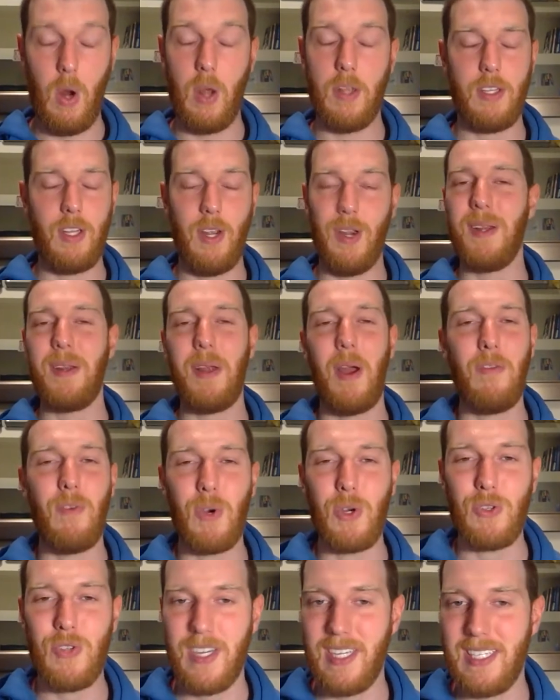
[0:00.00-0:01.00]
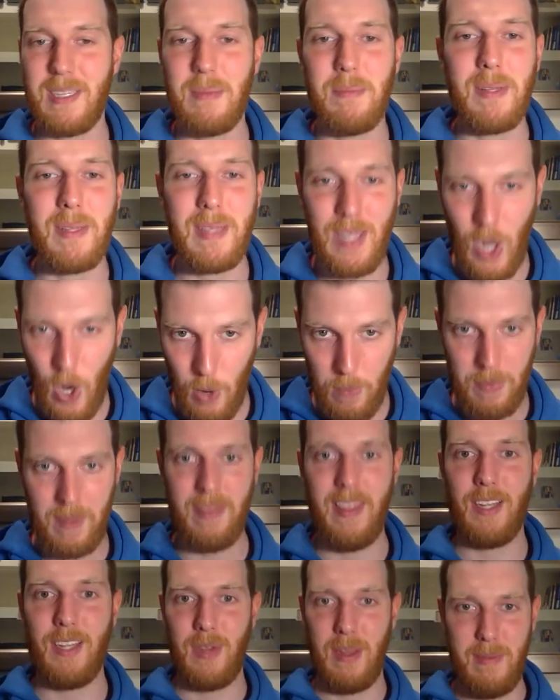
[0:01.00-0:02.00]
Sorry, our vocal tract is completely open.
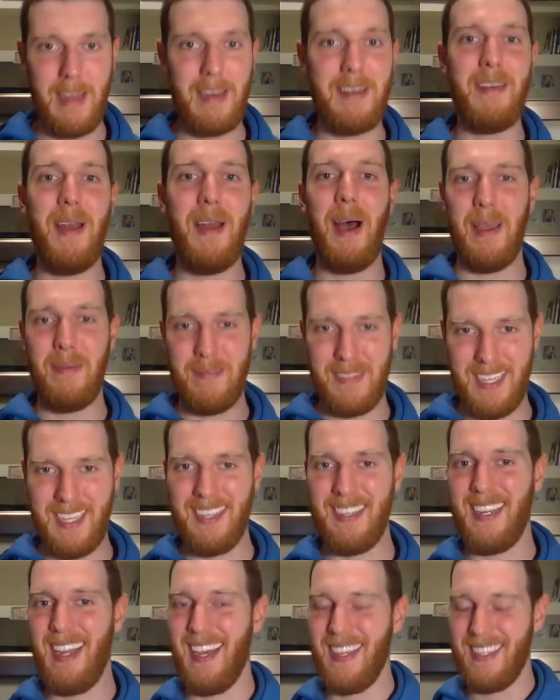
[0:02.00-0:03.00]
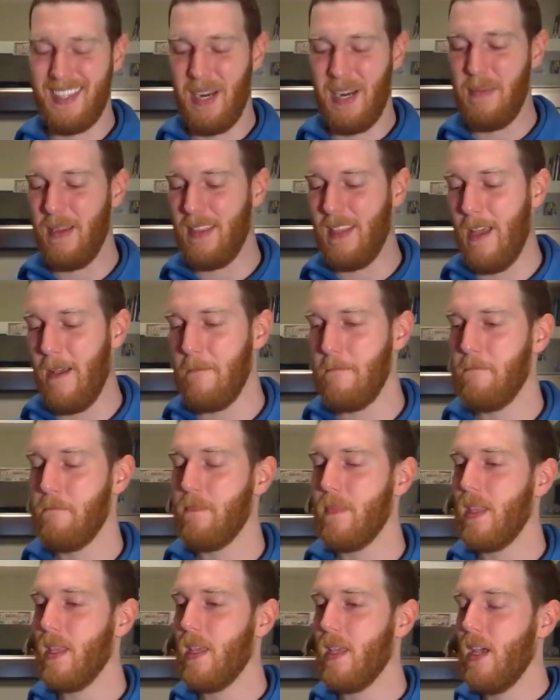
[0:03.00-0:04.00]
That's what I meant, not empty. Yeah, sorry about that.
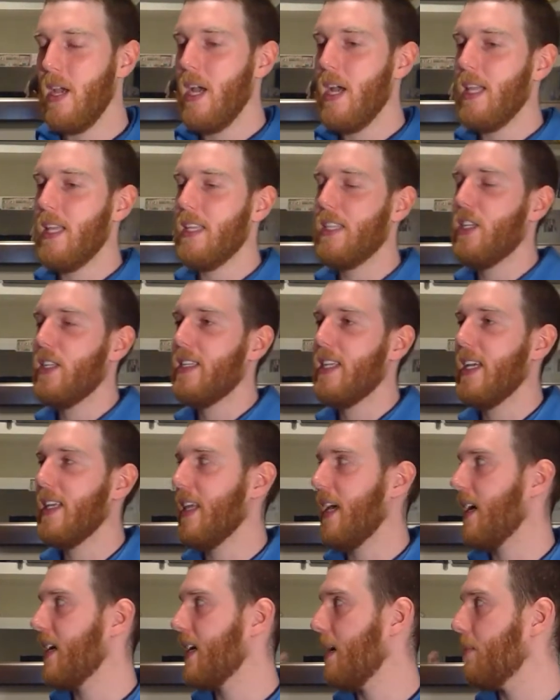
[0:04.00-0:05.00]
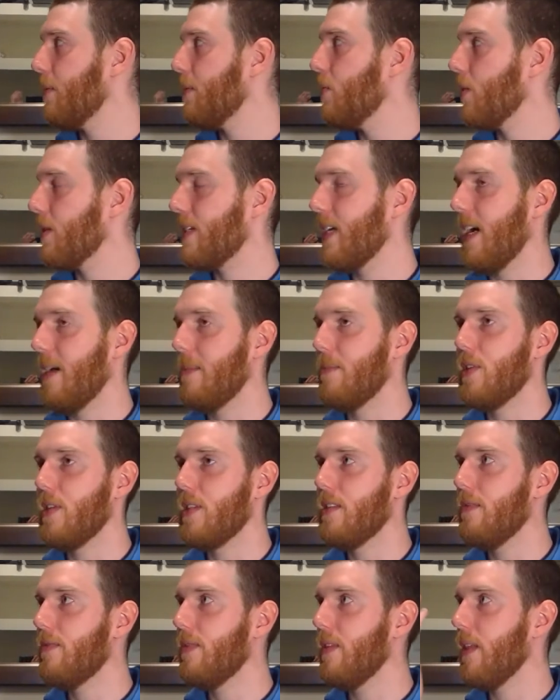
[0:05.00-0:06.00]
Let's just take that a couple more times
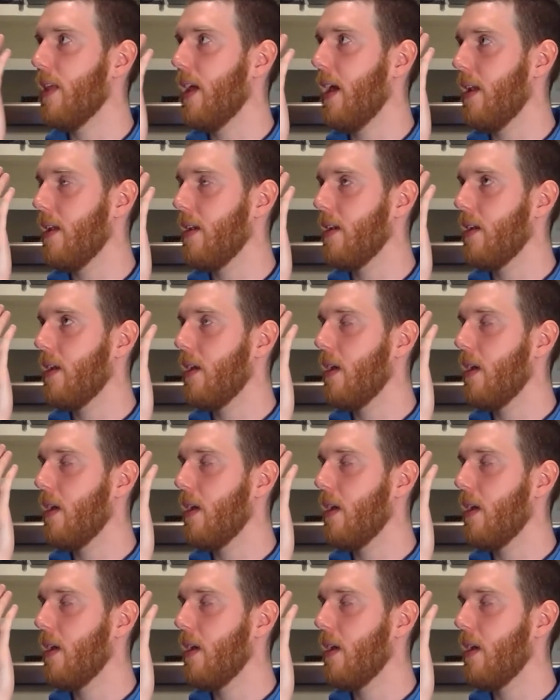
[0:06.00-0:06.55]
just to feel that.